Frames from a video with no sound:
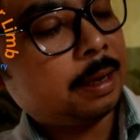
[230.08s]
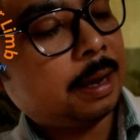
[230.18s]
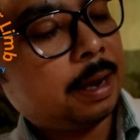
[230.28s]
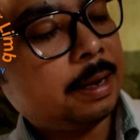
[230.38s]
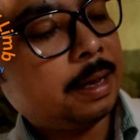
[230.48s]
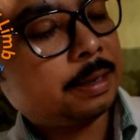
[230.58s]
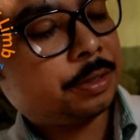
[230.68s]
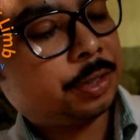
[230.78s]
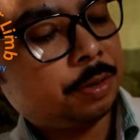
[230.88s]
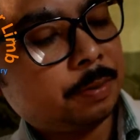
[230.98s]
iliac
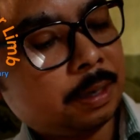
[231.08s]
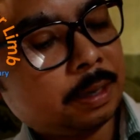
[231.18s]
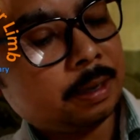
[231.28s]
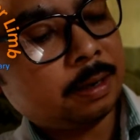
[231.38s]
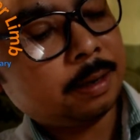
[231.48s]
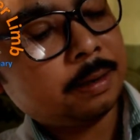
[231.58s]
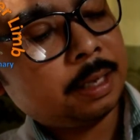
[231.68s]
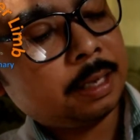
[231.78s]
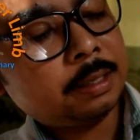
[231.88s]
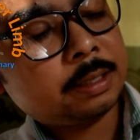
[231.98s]
tubercle,
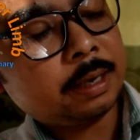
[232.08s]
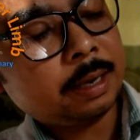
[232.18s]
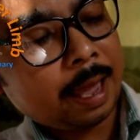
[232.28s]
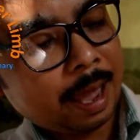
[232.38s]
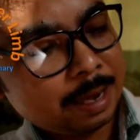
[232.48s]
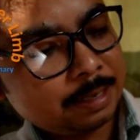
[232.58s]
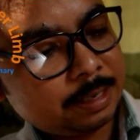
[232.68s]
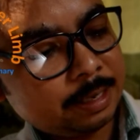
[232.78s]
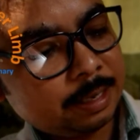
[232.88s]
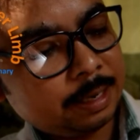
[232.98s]
is called
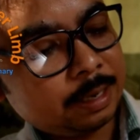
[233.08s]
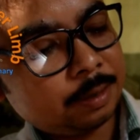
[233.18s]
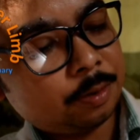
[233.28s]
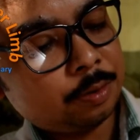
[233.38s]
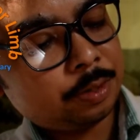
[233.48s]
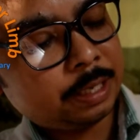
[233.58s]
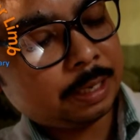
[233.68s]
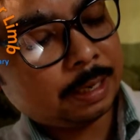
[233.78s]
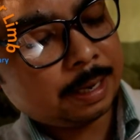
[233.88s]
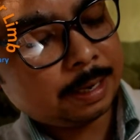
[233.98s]
anterior
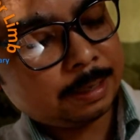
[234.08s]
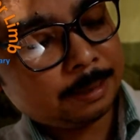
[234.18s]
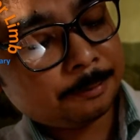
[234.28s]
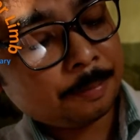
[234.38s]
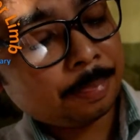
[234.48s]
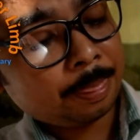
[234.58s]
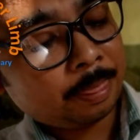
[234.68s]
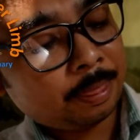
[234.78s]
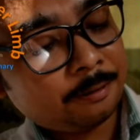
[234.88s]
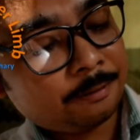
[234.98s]
gluteal line.
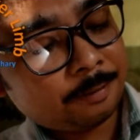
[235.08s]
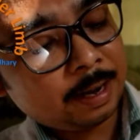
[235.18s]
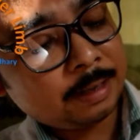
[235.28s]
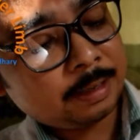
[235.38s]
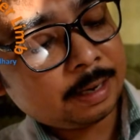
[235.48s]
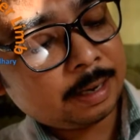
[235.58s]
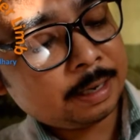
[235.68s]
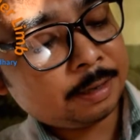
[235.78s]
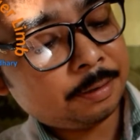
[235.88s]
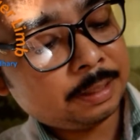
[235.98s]
The faint
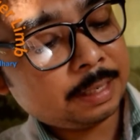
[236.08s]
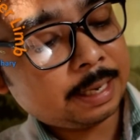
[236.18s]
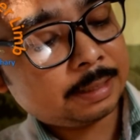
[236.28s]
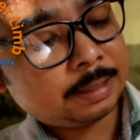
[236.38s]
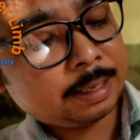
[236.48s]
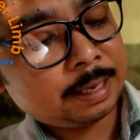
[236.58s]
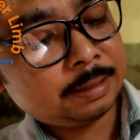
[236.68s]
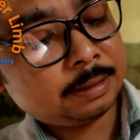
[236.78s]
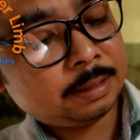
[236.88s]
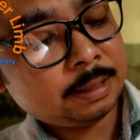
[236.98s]
line which
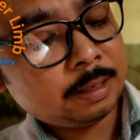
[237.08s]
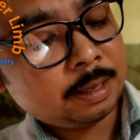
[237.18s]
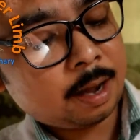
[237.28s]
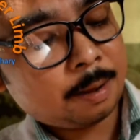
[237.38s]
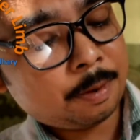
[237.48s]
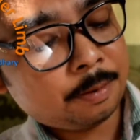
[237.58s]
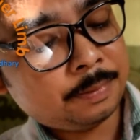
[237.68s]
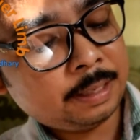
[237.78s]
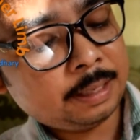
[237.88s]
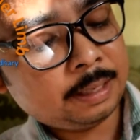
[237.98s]
extends above
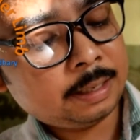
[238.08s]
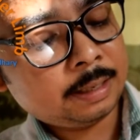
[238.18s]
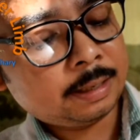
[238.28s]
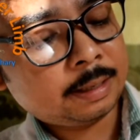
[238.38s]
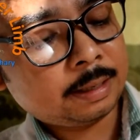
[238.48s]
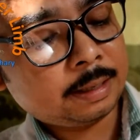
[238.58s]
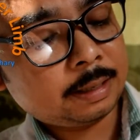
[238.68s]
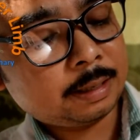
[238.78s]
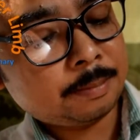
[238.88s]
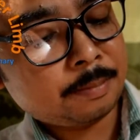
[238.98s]
the
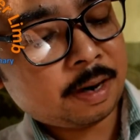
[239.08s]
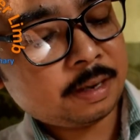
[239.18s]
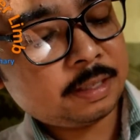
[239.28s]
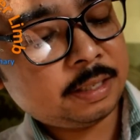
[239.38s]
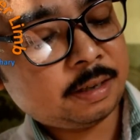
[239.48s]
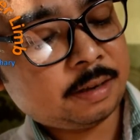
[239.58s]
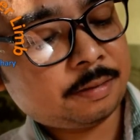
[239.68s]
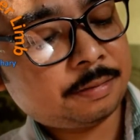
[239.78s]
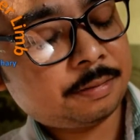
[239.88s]
margin of